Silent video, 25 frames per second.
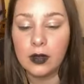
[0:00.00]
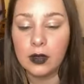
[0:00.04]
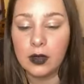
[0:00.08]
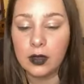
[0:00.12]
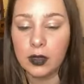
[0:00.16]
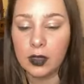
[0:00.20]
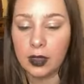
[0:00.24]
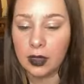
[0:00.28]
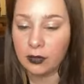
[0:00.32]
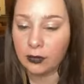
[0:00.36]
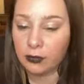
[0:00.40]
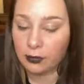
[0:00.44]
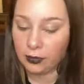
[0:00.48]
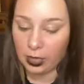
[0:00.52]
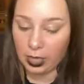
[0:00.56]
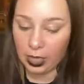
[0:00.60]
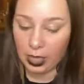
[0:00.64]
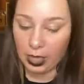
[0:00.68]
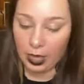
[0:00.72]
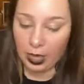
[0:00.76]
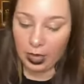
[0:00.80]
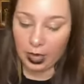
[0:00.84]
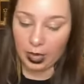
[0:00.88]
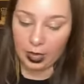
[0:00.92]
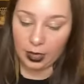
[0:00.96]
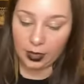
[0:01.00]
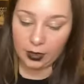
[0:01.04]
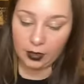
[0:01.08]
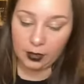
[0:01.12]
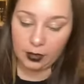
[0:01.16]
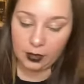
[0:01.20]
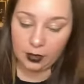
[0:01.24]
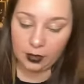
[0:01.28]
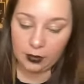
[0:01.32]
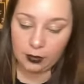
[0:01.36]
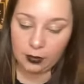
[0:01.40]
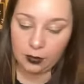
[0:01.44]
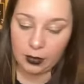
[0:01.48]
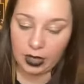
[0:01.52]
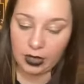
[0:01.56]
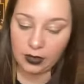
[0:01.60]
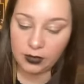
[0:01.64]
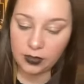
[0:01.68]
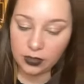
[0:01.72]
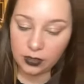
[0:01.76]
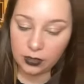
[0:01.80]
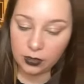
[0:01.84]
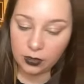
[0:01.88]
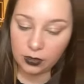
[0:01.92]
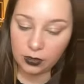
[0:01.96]
They've got
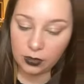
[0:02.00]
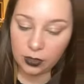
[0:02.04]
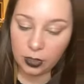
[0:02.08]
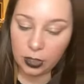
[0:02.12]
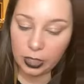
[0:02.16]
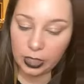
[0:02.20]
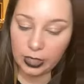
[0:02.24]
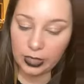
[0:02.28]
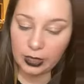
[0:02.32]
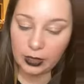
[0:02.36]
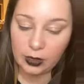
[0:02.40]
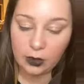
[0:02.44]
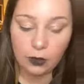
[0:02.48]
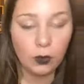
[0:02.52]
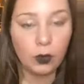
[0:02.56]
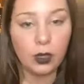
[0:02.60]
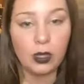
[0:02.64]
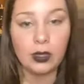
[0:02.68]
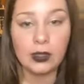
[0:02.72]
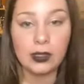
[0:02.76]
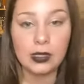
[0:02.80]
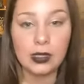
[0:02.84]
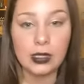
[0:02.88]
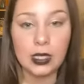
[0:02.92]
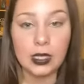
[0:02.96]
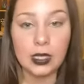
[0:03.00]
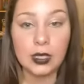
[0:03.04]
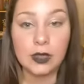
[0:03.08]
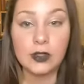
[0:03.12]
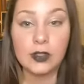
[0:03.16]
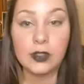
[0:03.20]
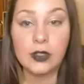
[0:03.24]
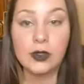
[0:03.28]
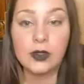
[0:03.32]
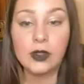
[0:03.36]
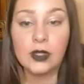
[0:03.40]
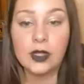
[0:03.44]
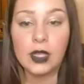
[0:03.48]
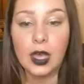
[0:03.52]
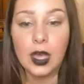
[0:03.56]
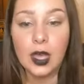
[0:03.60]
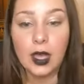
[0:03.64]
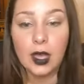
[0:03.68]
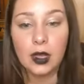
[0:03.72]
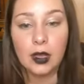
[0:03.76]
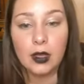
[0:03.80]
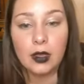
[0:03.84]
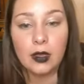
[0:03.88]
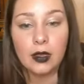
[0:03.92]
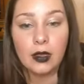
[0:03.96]
pencil looking ones, I guess you'd
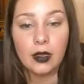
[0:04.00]
say,